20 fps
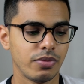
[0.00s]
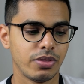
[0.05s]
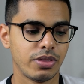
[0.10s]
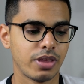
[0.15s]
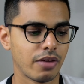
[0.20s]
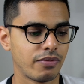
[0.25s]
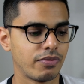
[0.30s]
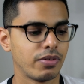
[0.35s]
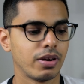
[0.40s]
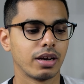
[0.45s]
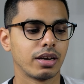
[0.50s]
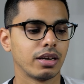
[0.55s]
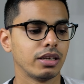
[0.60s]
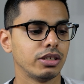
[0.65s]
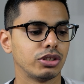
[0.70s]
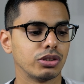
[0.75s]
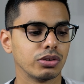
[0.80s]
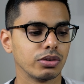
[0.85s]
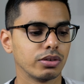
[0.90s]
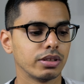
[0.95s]
definitely
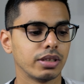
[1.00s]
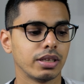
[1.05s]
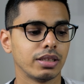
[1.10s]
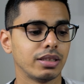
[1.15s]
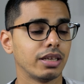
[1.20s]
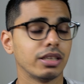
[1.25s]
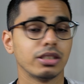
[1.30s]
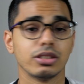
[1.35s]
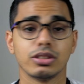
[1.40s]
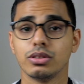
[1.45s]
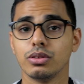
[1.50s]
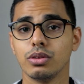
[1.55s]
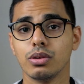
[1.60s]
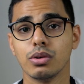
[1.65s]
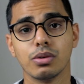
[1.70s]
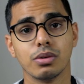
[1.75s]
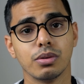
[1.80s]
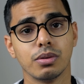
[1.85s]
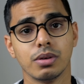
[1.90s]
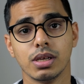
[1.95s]
sure that there's
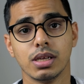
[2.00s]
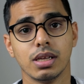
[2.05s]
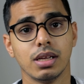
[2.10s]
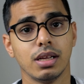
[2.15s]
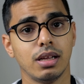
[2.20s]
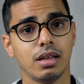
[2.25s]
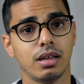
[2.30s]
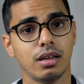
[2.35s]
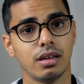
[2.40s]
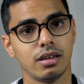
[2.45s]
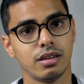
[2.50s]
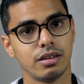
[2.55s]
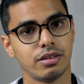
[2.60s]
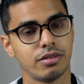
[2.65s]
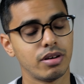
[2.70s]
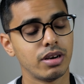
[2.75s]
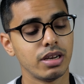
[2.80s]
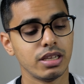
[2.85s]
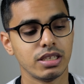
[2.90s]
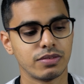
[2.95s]
no
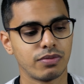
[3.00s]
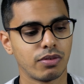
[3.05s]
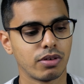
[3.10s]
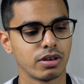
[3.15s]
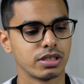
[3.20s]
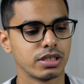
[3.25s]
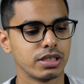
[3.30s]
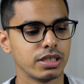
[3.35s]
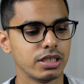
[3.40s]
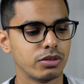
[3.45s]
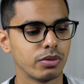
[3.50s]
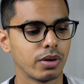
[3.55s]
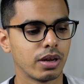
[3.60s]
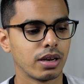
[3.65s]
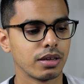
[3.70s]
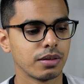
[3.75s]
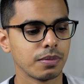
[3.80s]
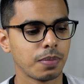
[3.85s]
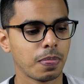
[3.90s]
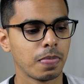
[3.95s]
release for a Sea
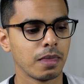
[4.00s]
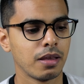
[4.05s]
Dweller.